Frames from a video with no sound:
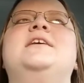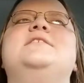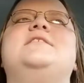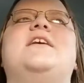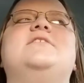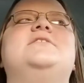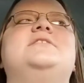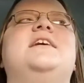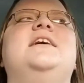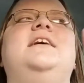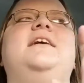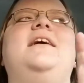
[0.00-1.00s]
So I was just
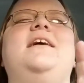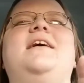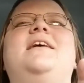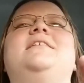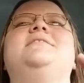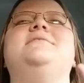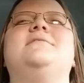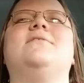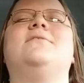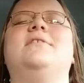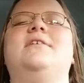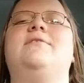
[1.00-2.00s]
like,
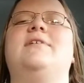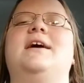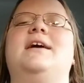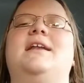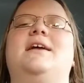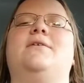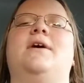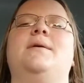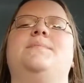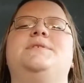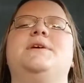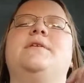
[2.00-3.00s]
don't really feel like getting
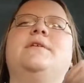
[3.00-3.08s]
raped.